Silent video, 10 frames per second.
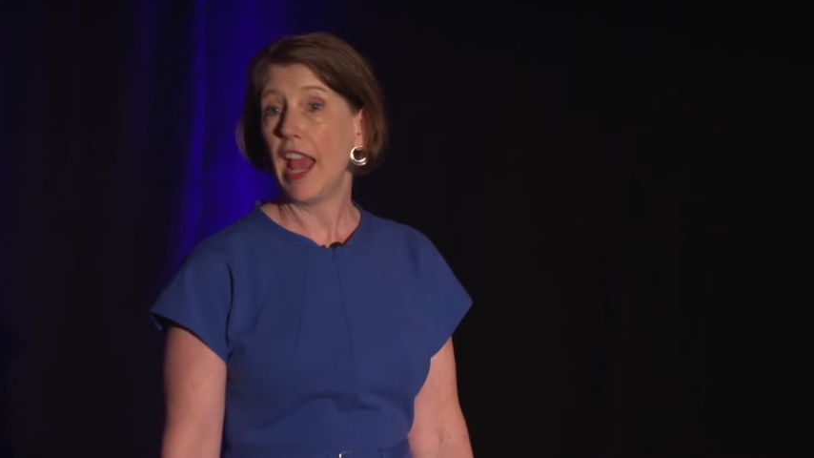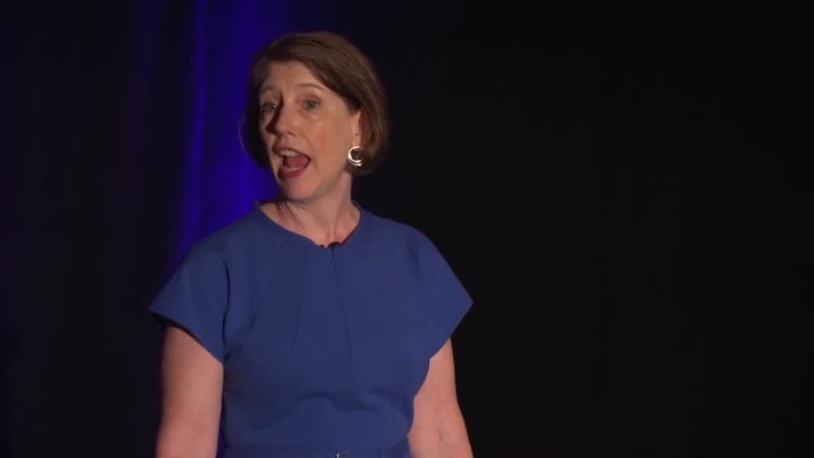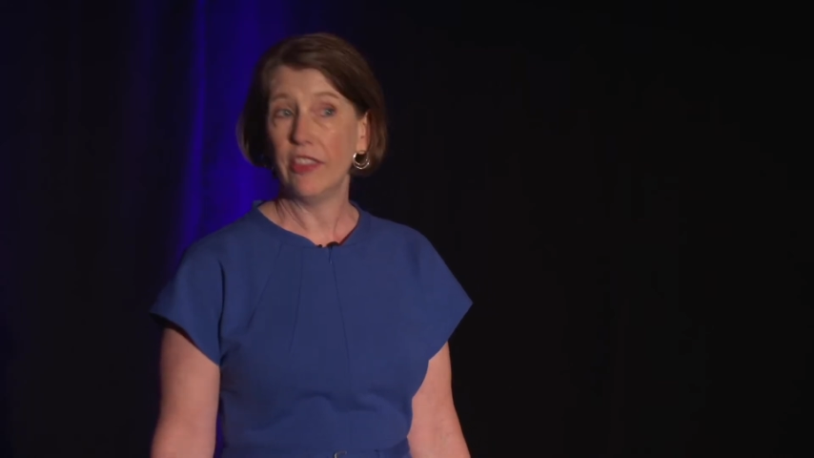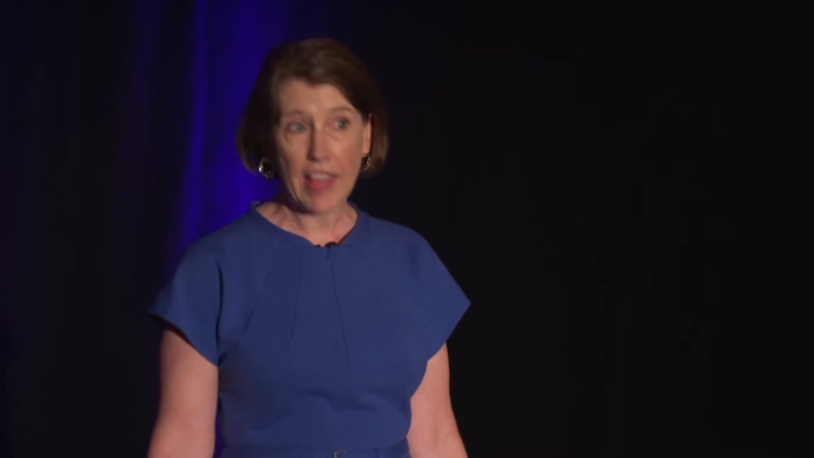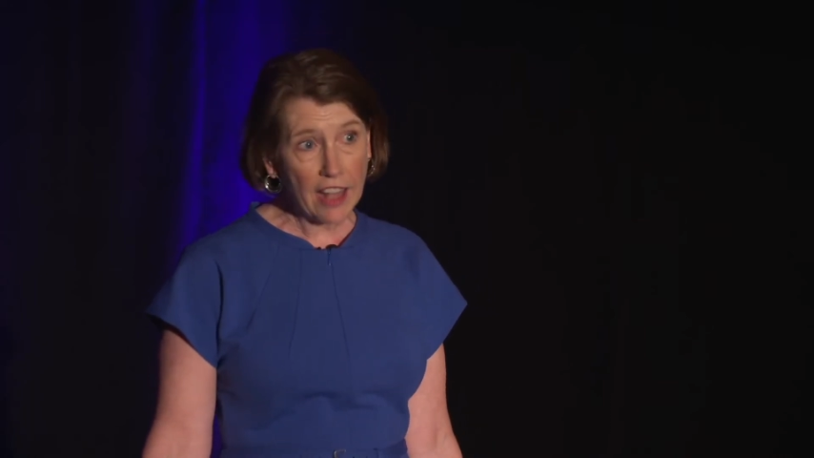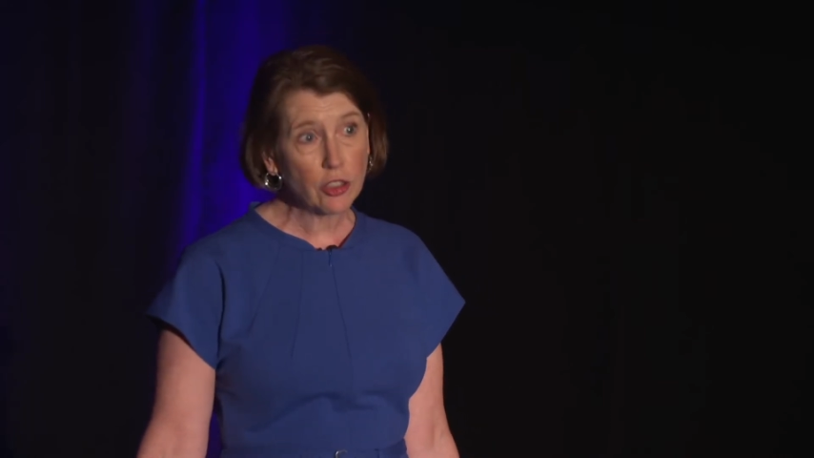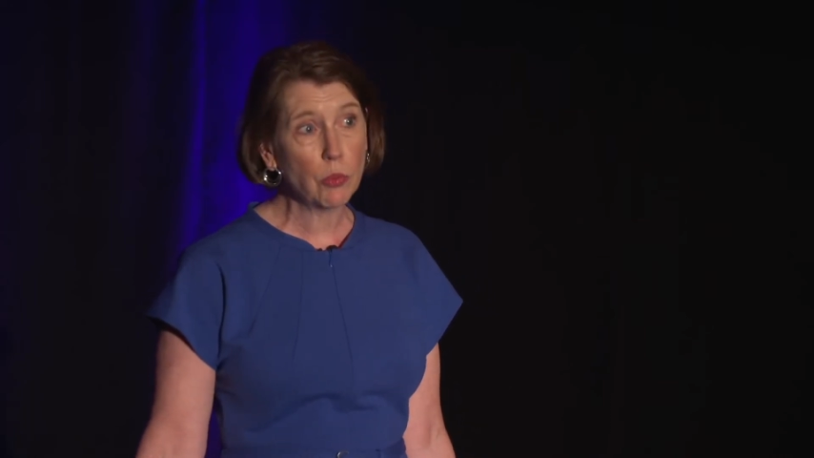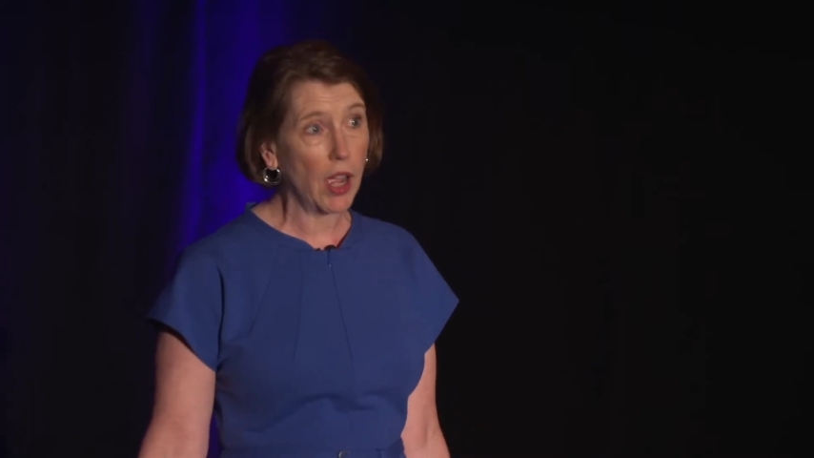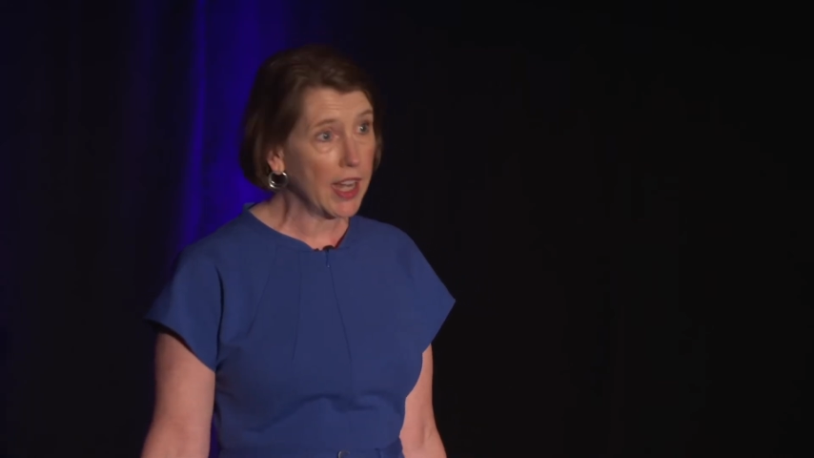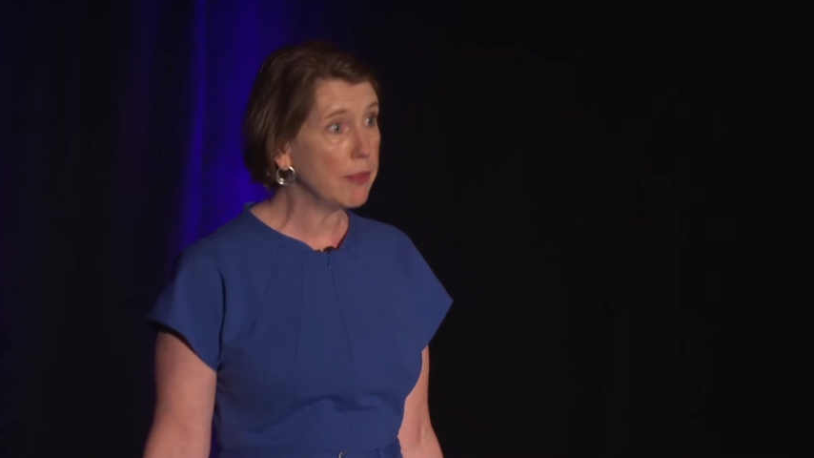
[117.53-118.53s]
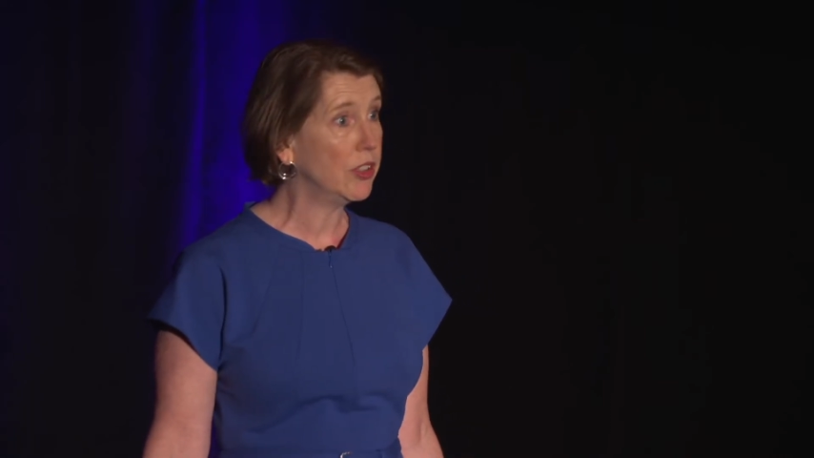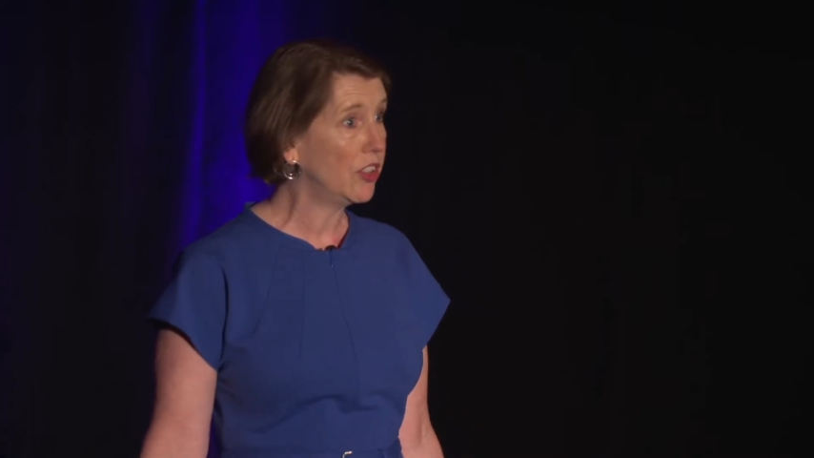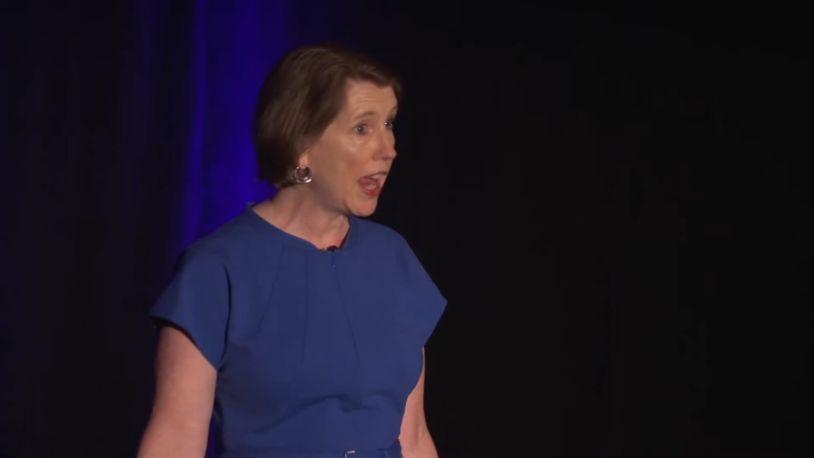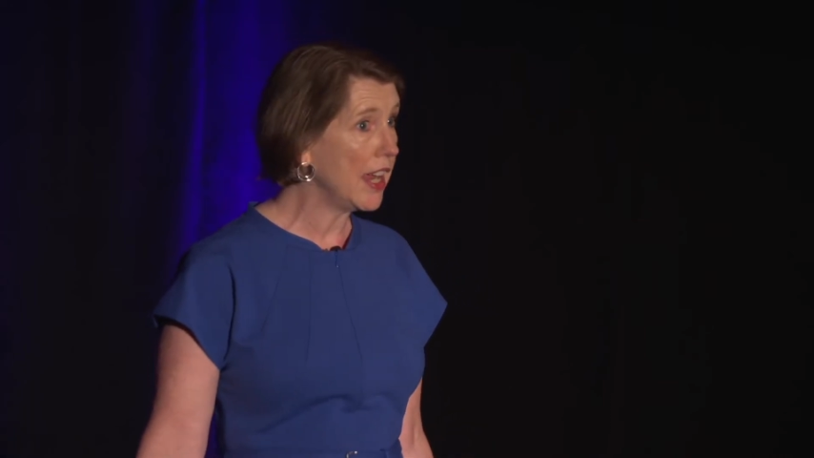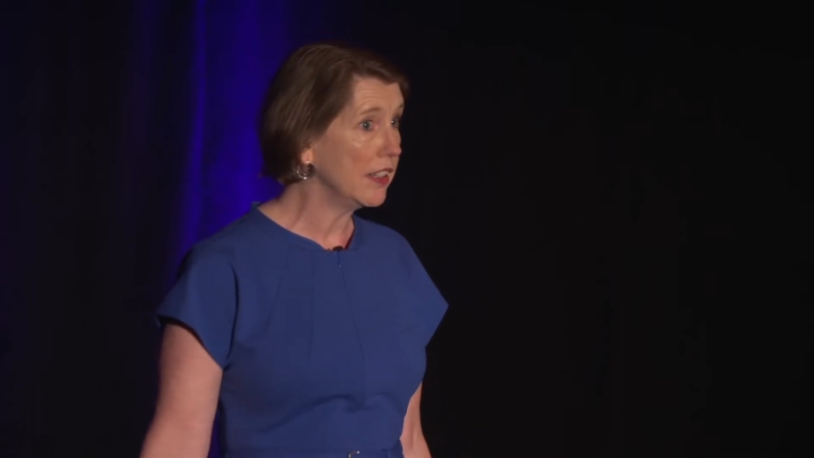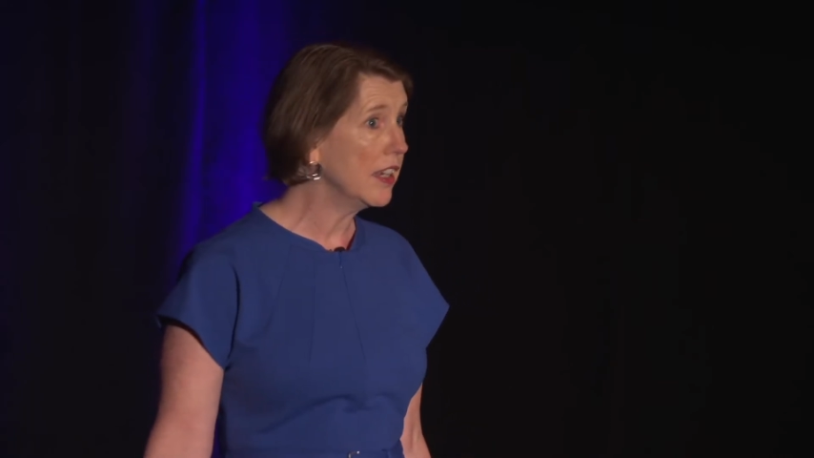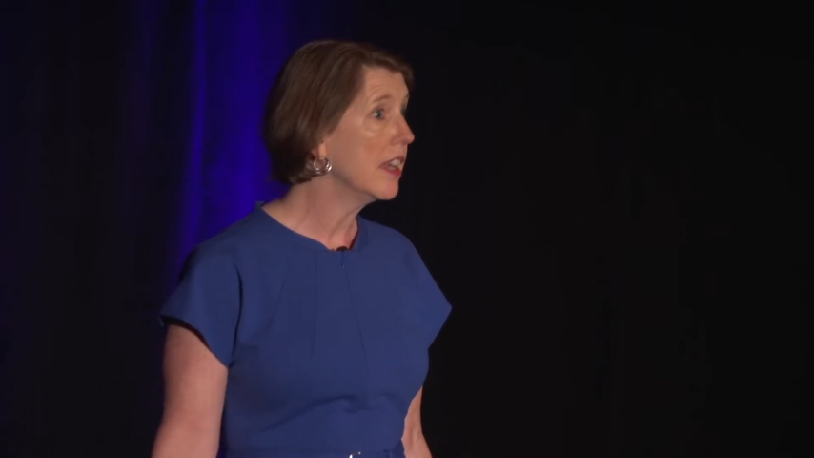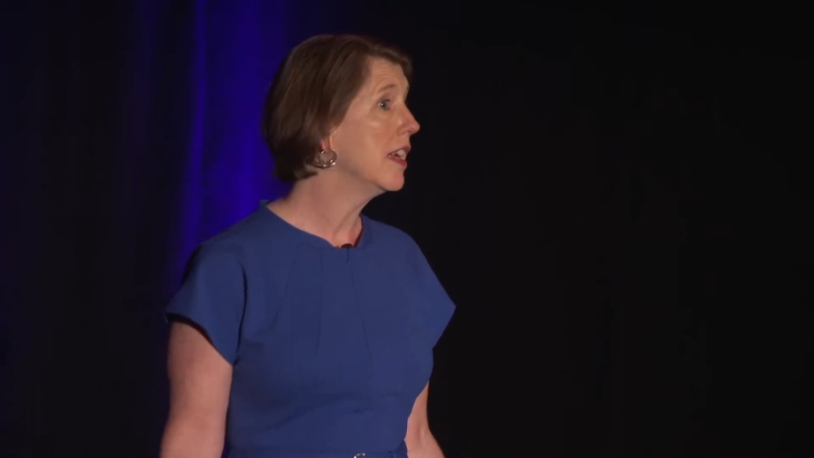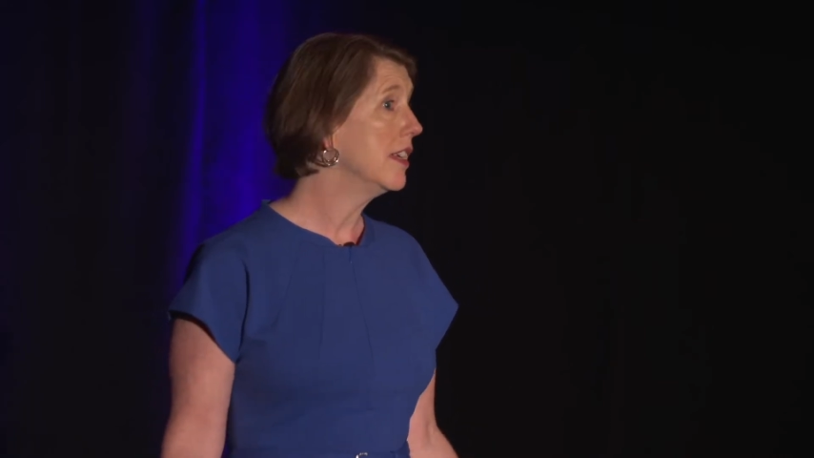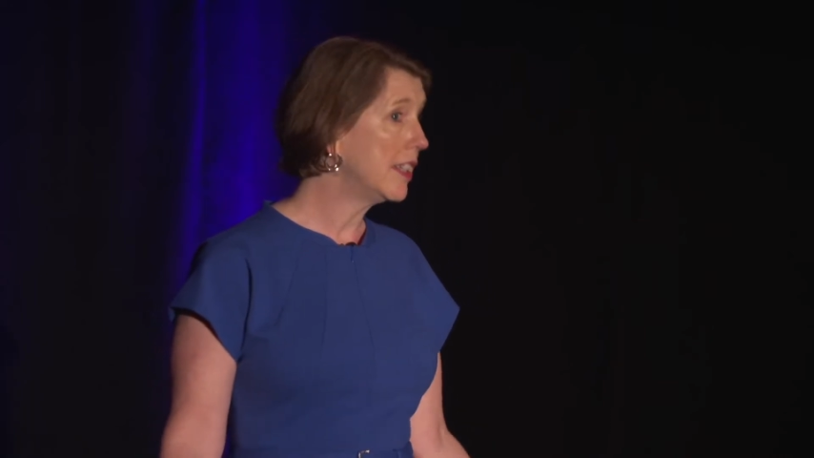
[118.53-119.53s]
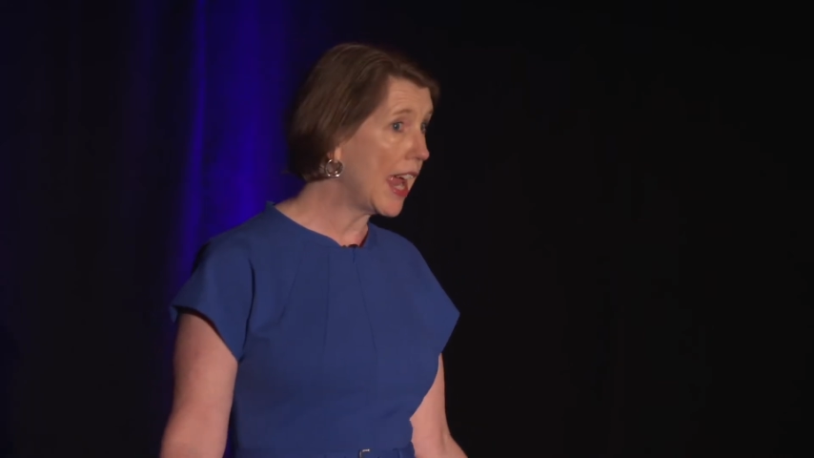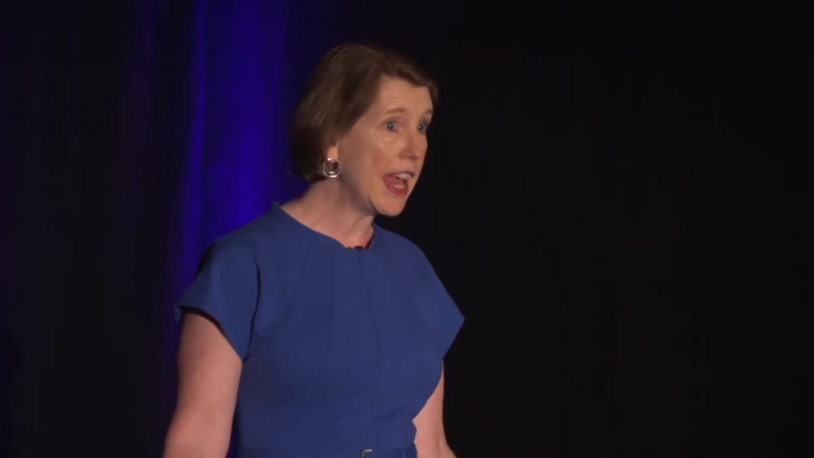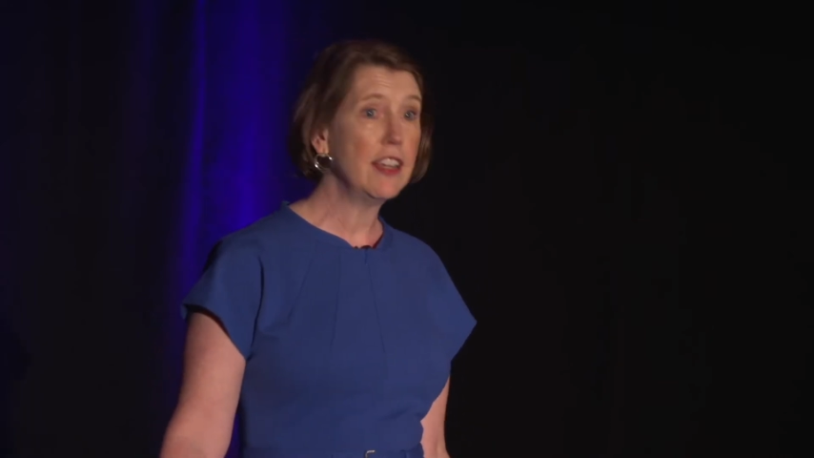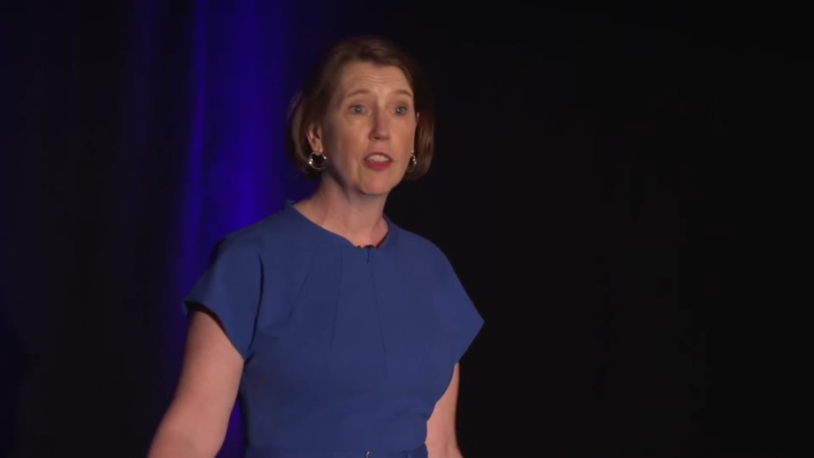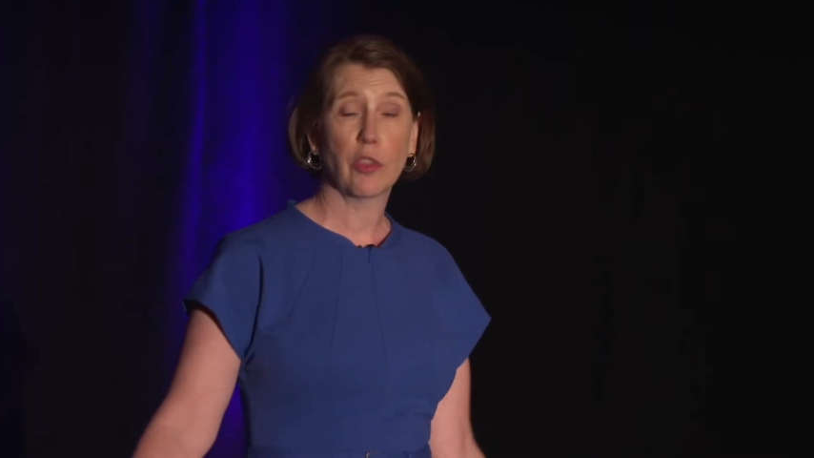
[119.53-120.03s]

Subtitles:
And that's why I'm saying take